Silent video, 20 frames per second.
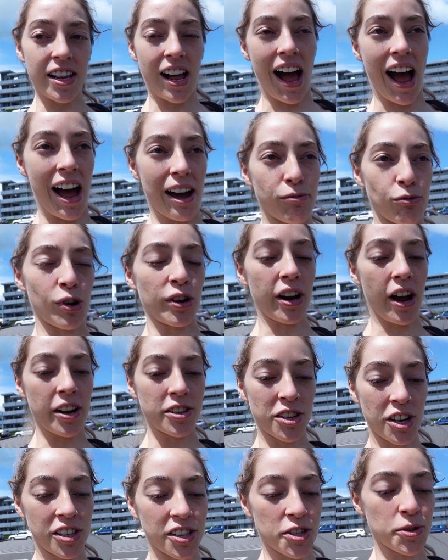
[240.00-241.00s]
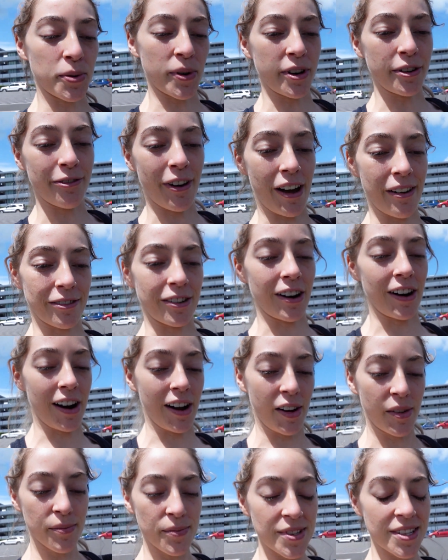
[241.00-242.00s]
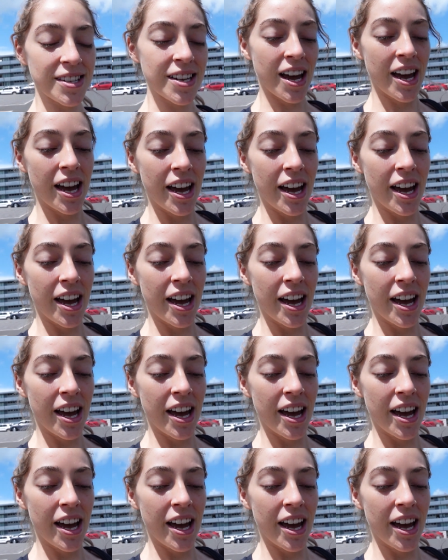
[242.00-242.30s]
at 125 grams.